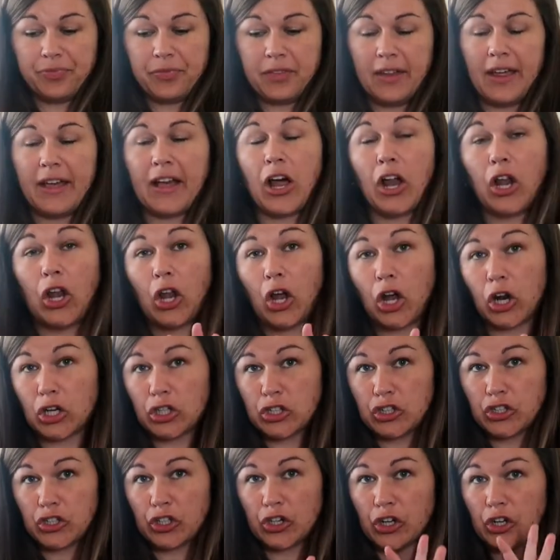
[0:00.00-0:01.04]
like a
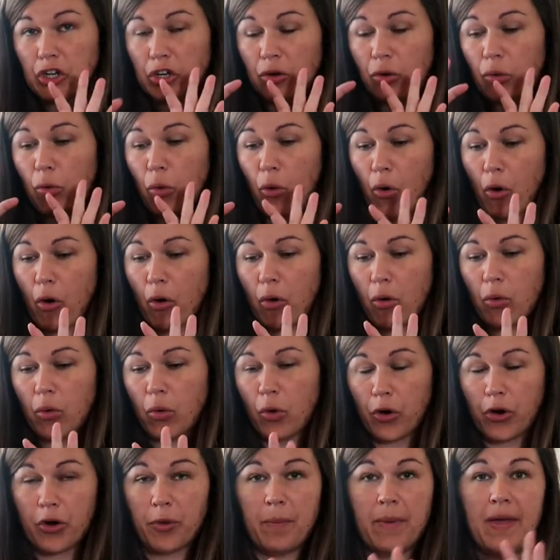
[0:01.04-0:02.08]
larger
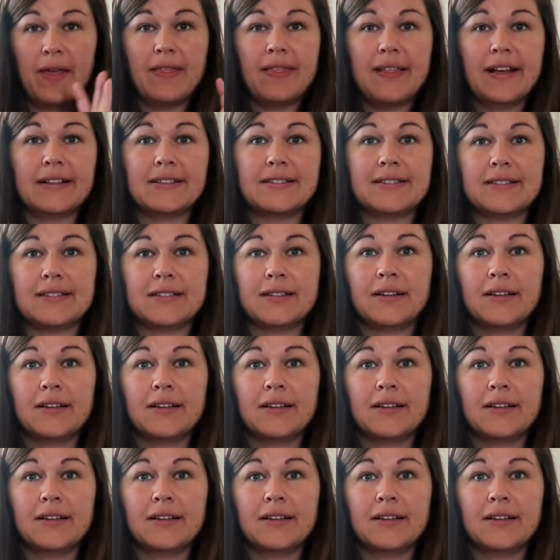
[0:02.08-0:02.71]
ornament that's